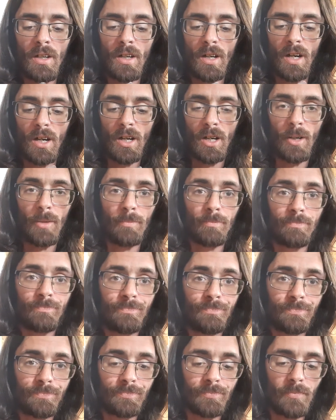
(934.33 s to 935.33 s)

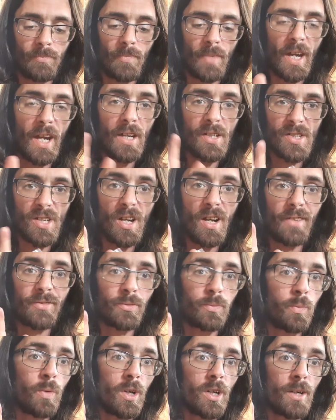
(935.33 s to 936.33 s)

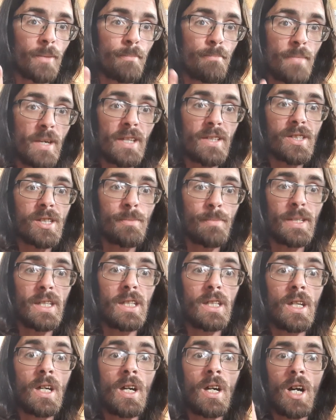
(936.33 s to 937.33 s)
Airsoft were meant to
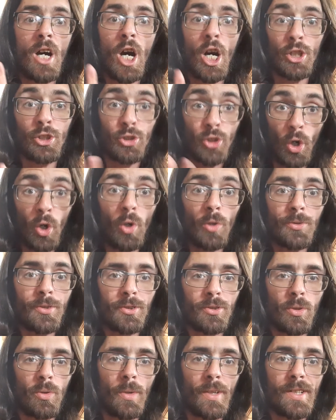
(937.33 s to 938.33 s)
be adult
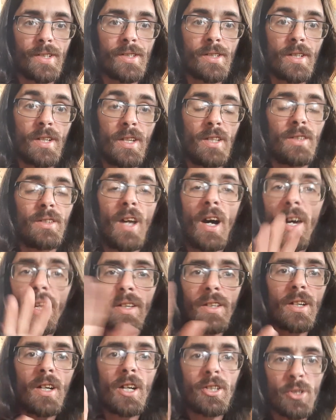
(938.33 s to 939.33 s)
toys.
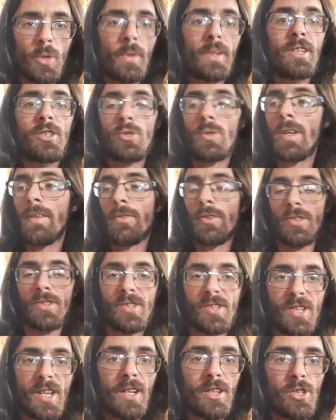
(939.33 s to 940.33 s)
Not a toy that you give your
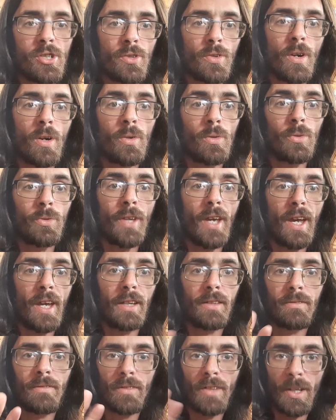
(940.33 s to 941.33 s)
6-year-old
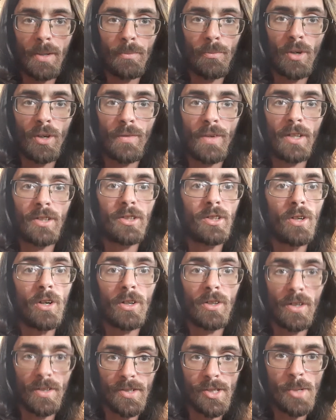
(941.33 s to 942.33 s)
and let them run around the
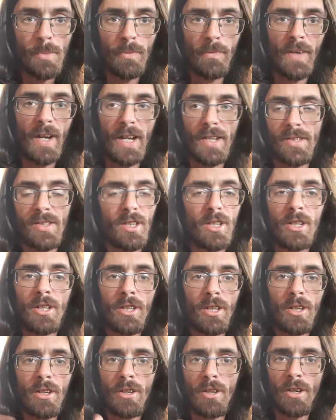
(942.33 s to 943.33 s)
yard unsupervised.
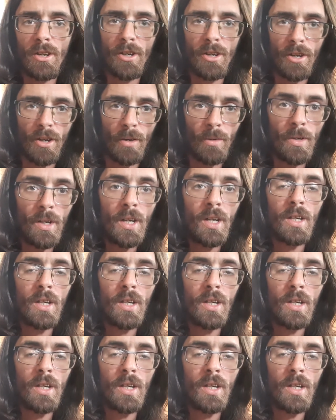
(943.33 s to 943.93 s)
No.